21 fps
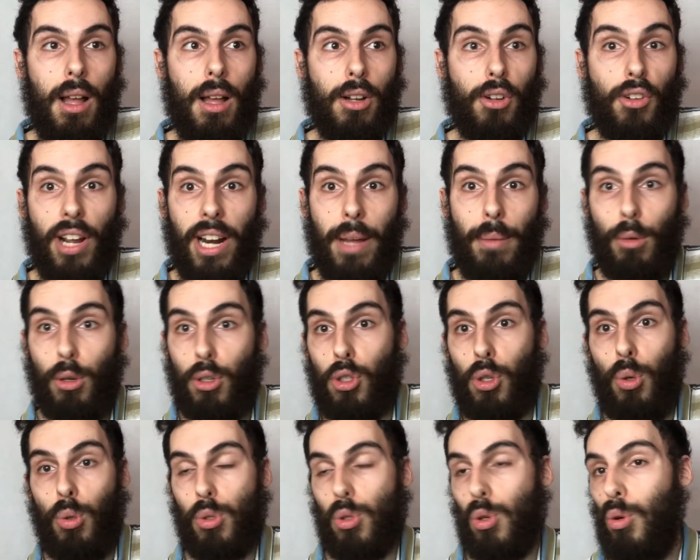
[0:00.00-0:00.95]
credit
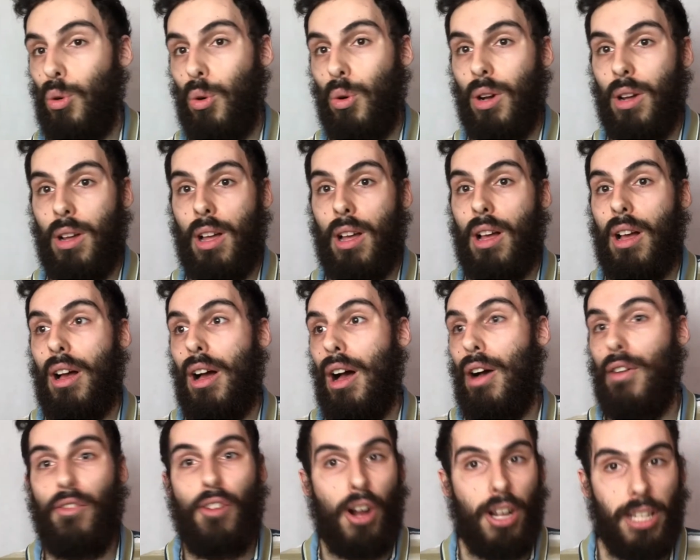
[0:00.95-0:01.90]
modules or a
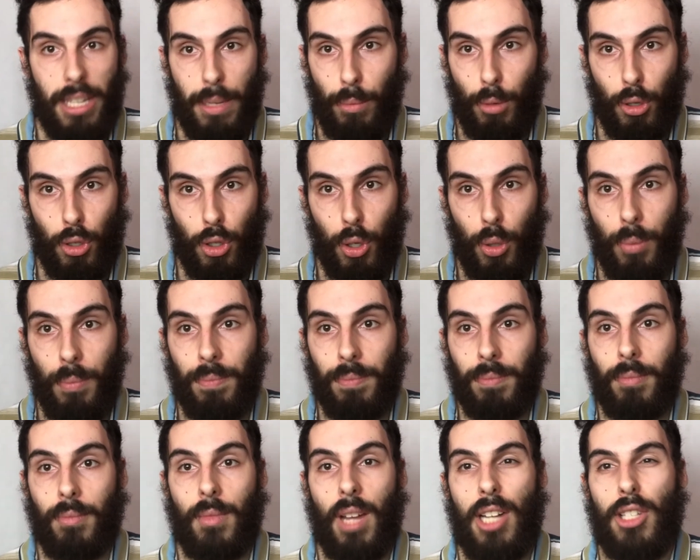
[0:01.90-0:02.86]
30 module.
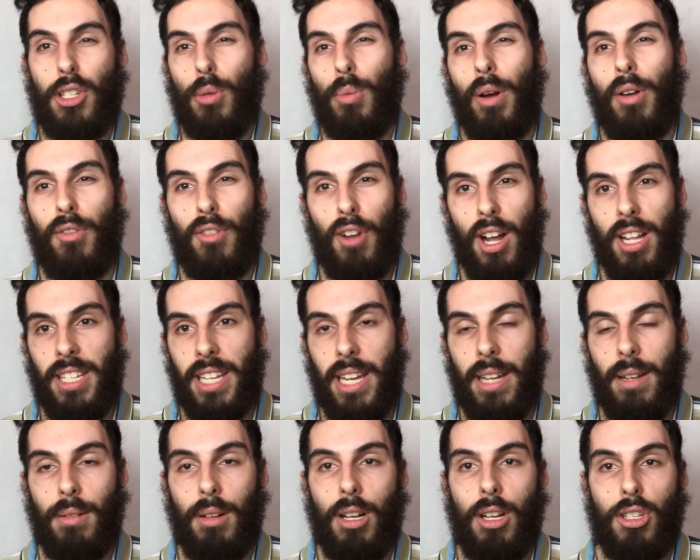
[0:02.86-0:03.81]
I do 130.
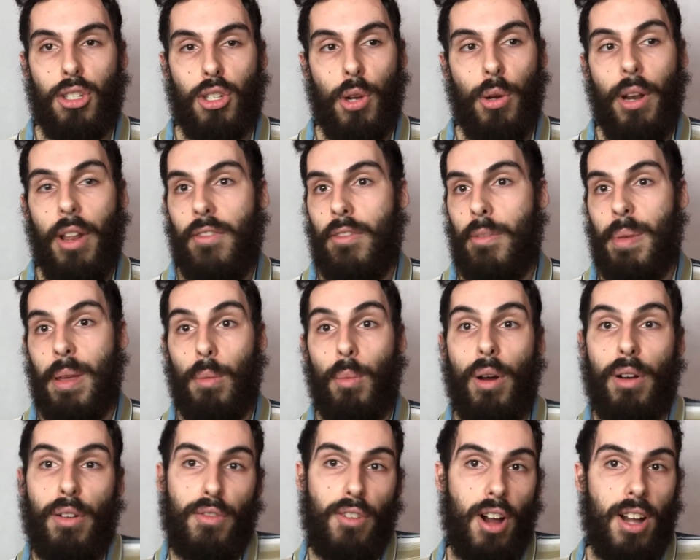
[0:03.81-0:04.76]
So it would either be
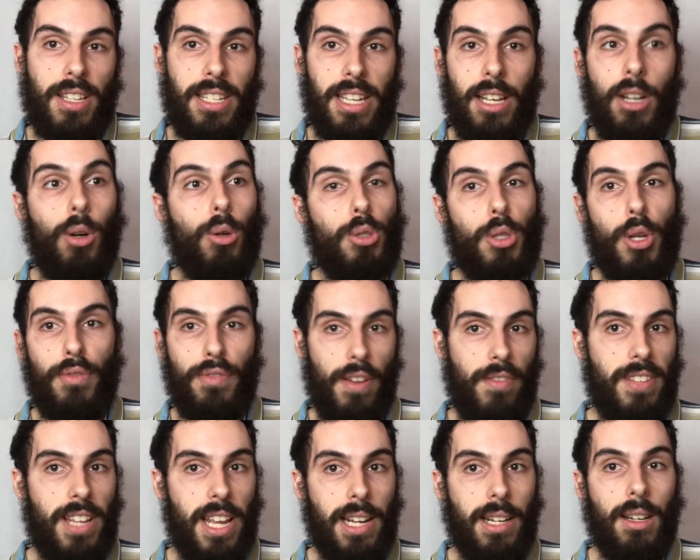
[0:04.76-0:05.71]
130 or
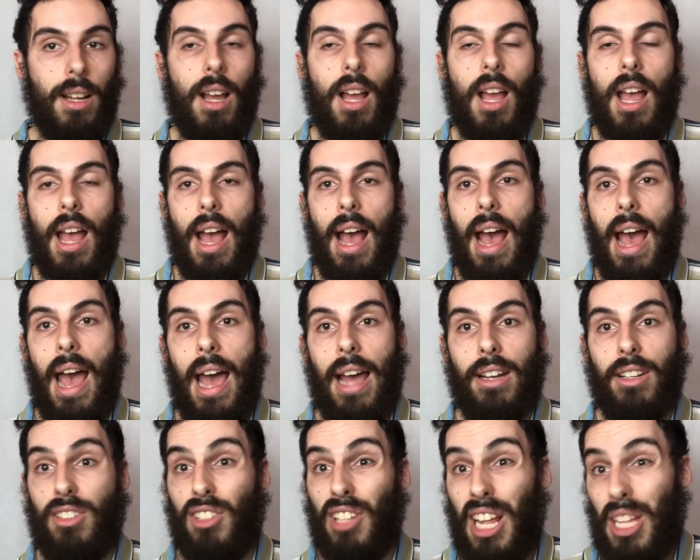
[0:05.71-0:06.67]
215.
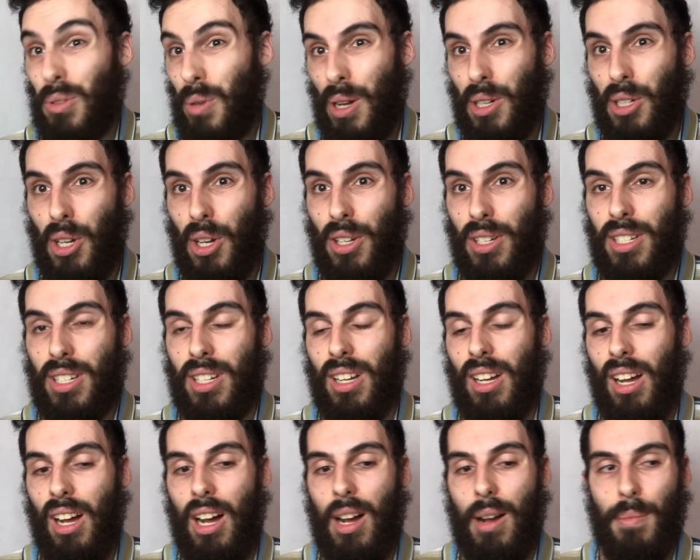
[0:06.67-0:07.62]
And so that's quite good.
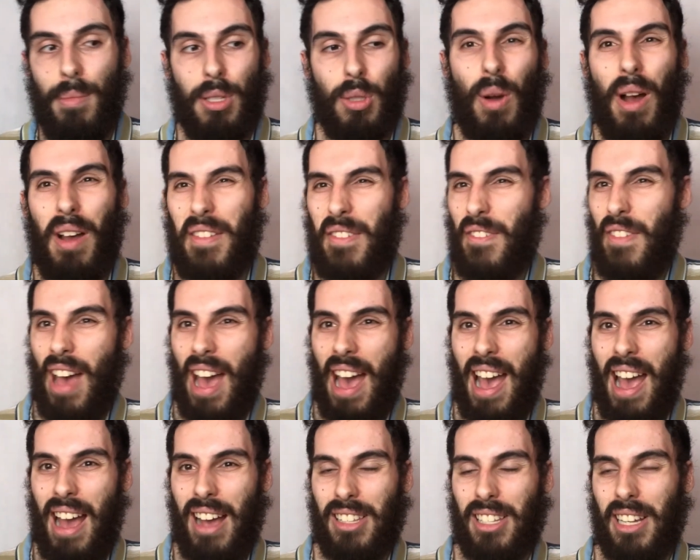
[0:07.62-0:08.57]
It's quite
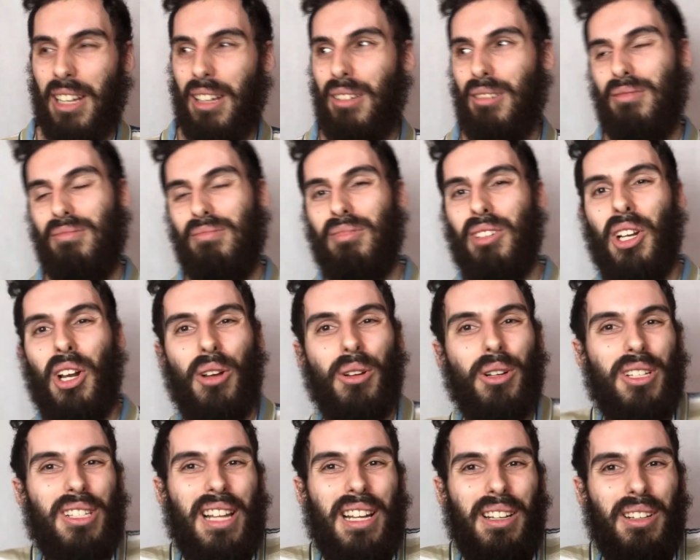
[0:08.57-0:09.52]
fair. It's like, you know,
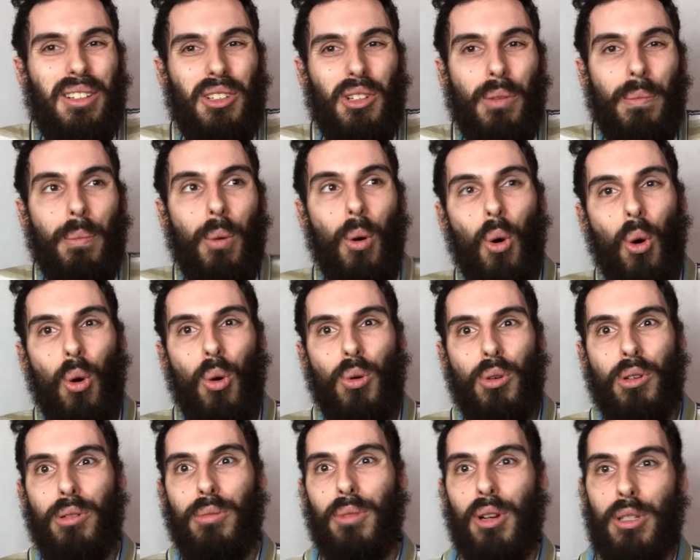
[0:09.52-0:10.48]
because like your poor,
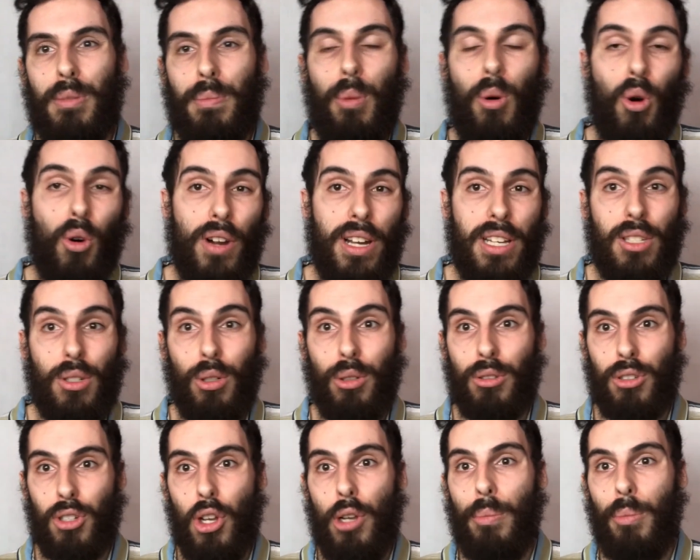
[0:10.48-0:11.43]
your most poorest or
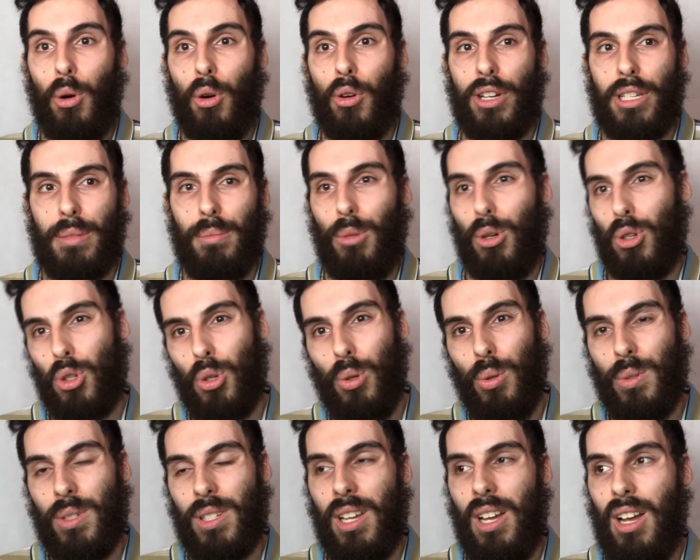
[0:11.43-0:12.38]
two poorest
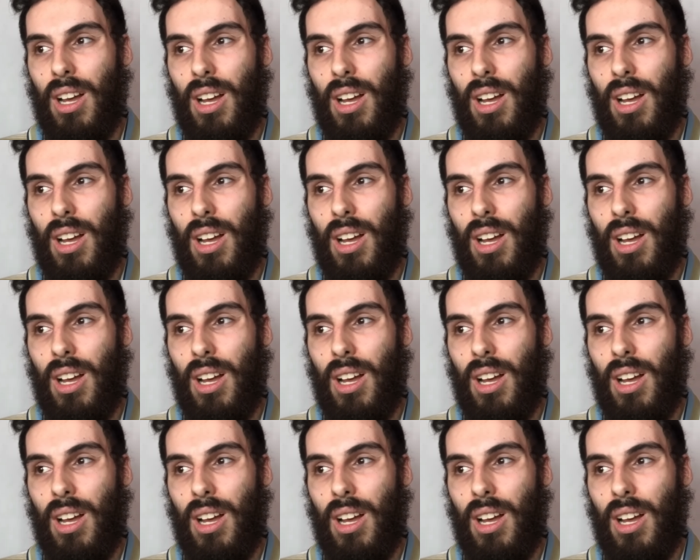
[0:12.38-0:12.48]
modules